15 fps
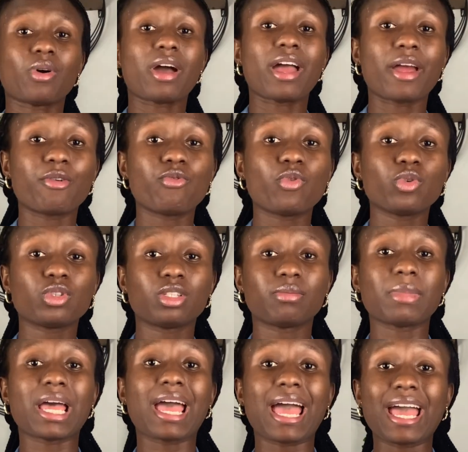I wrote
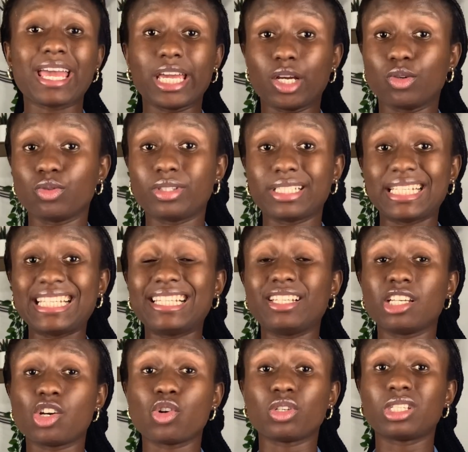my IELTS in
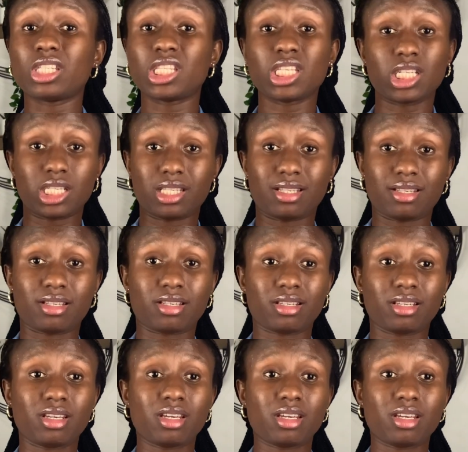Lagos State.